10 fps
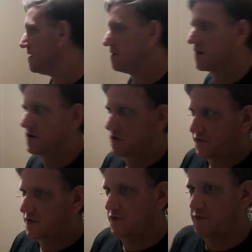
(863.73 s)
You might have
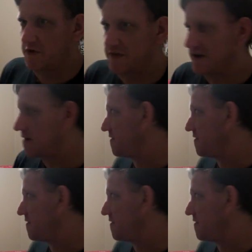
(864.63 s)
noticed when I was pointing that out